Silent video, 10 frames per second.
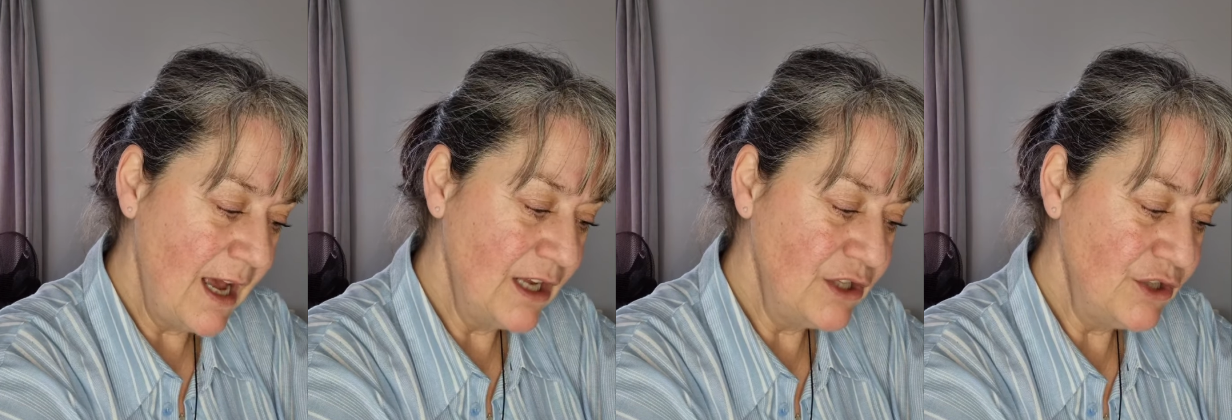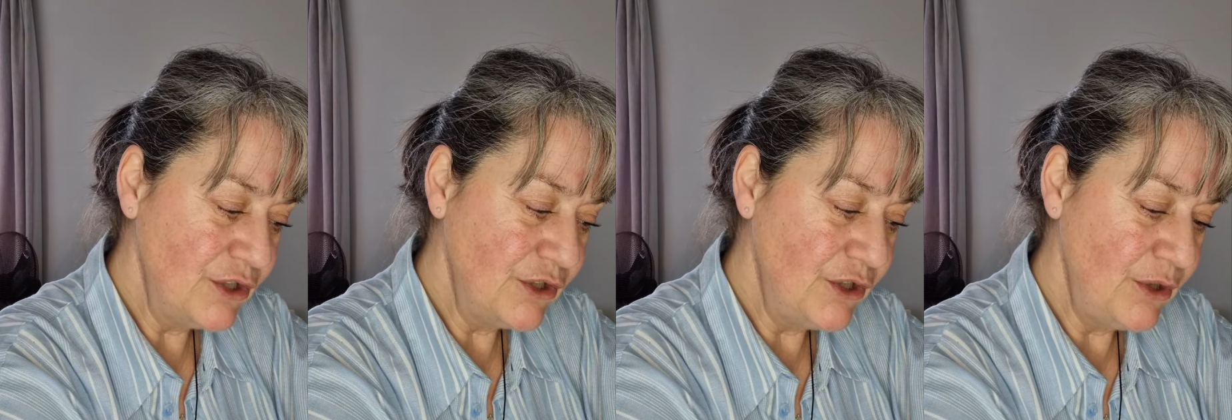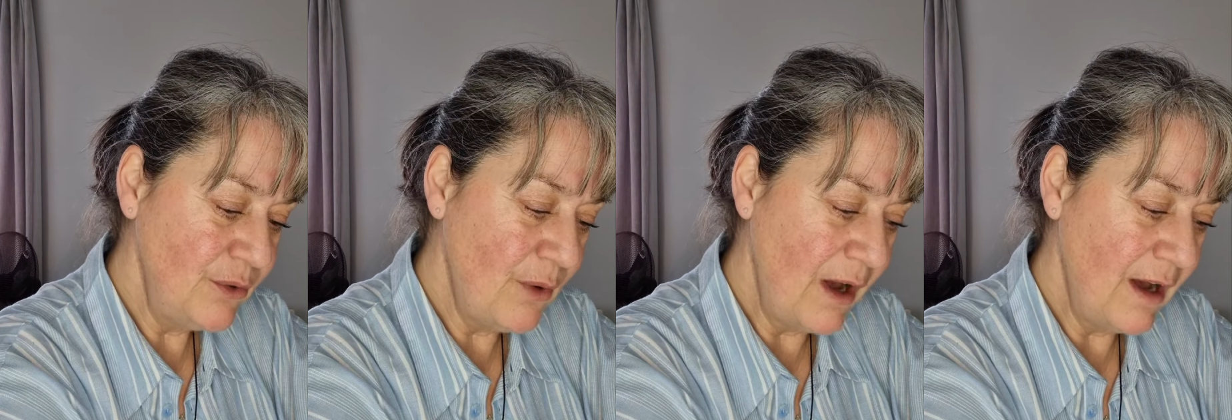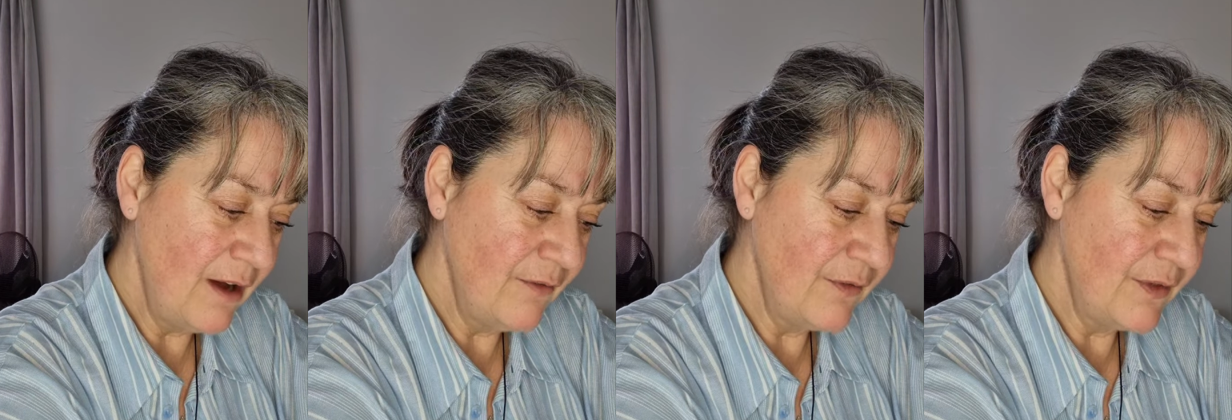and you
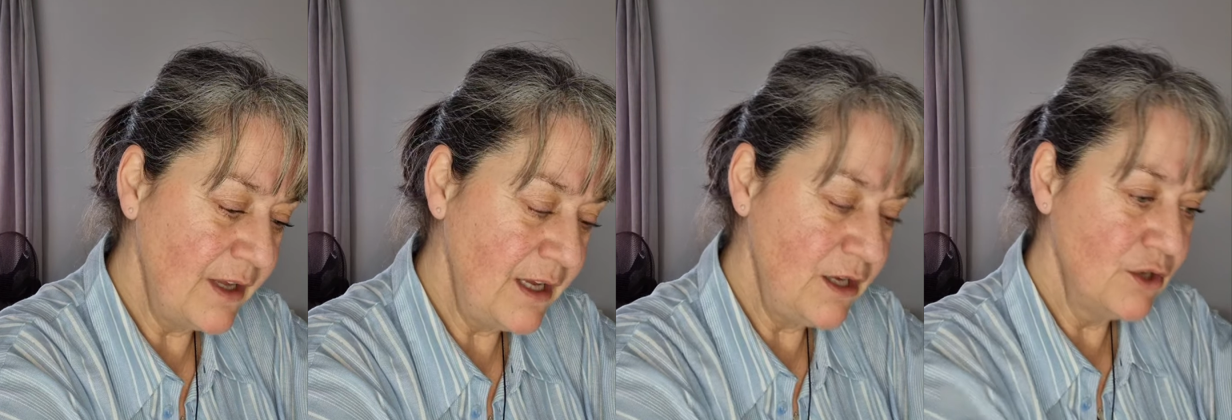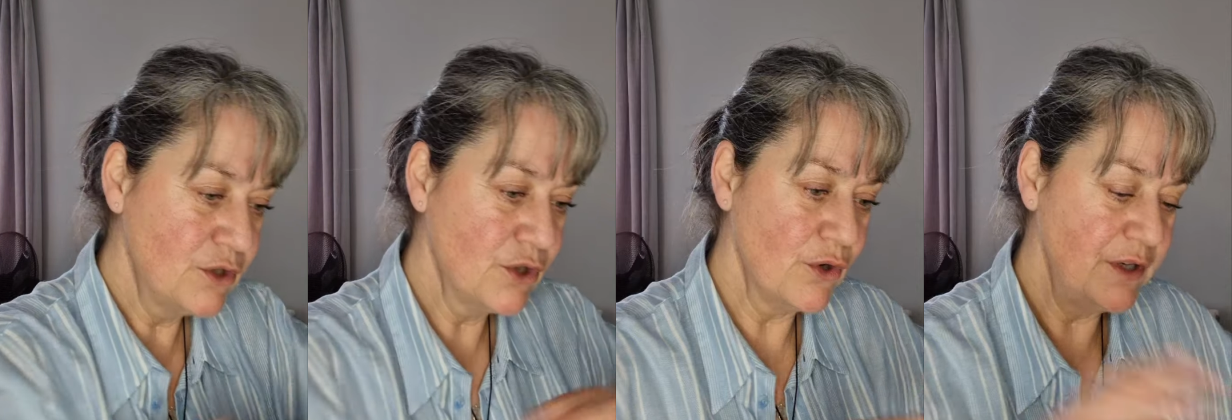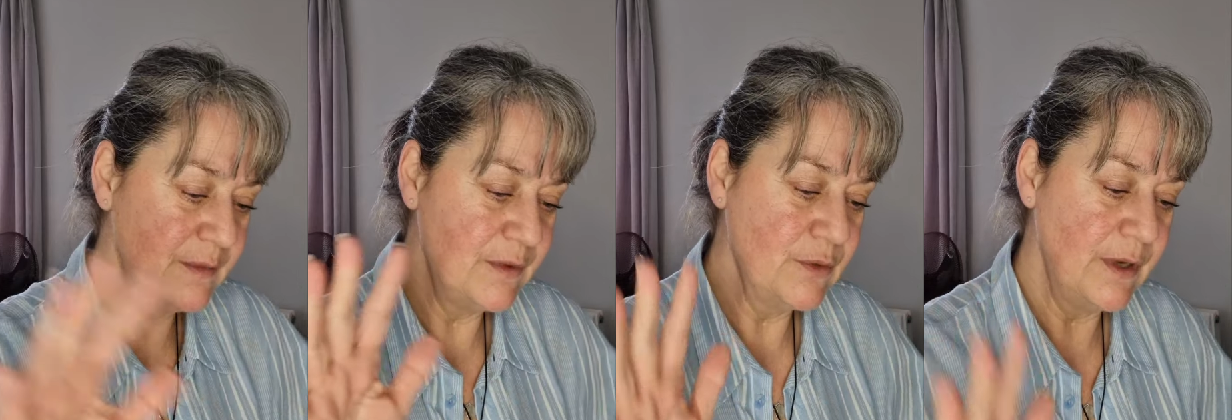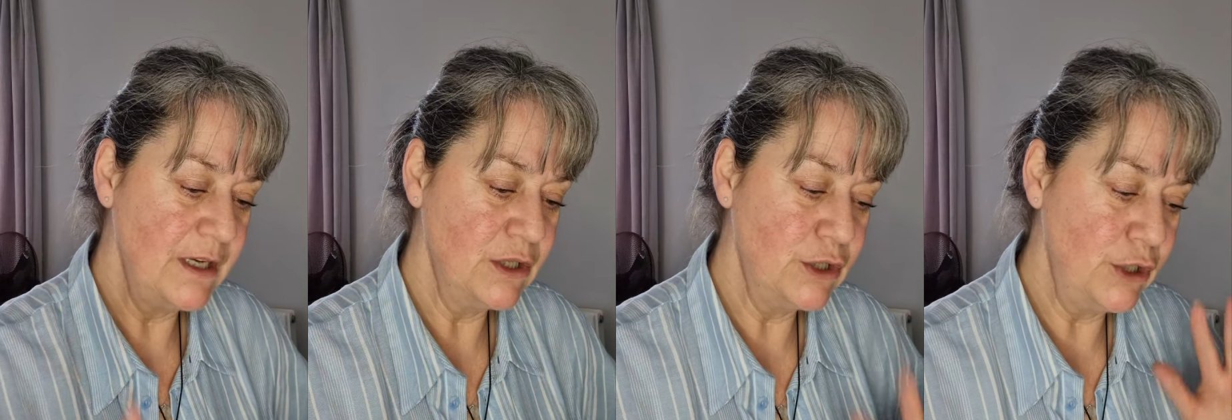have the choice
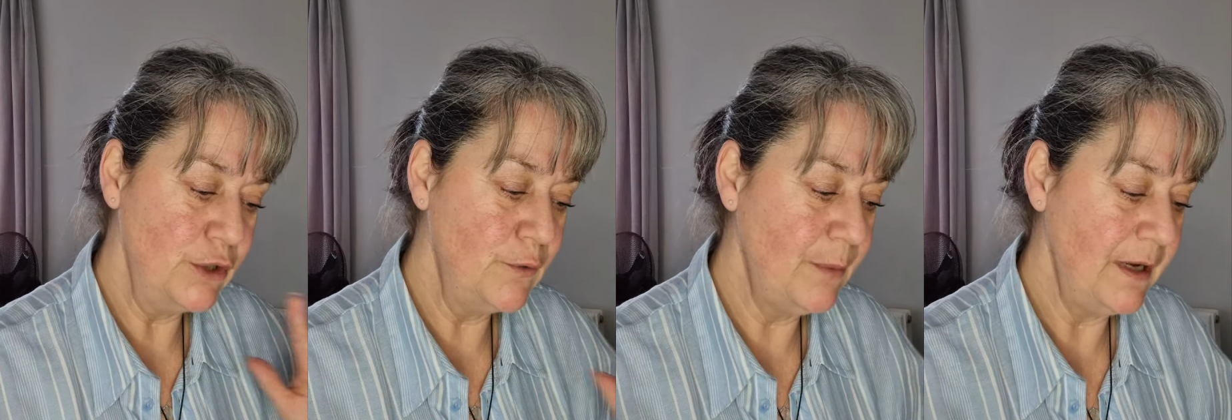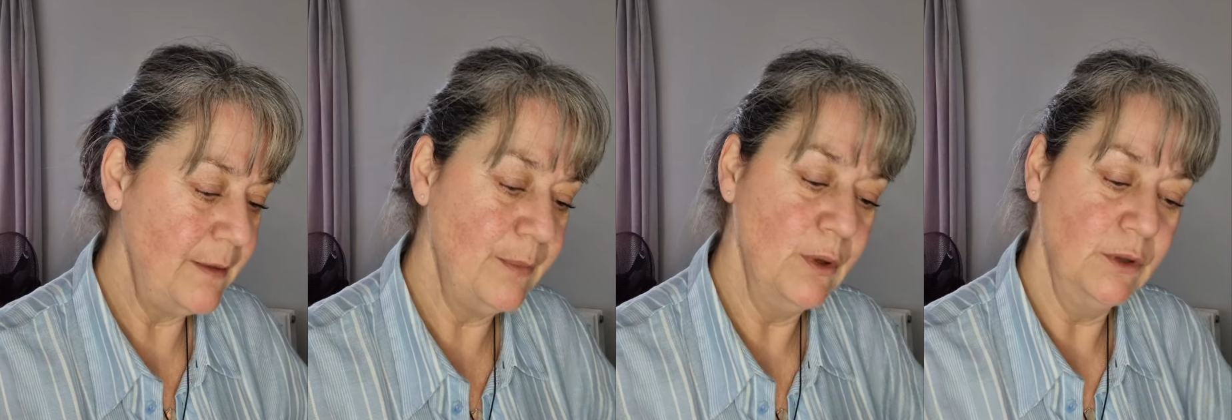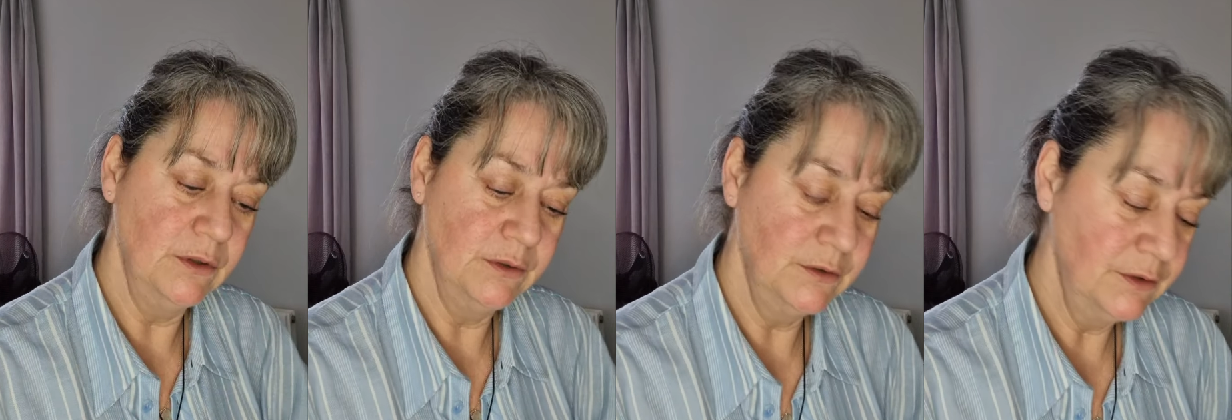between two people,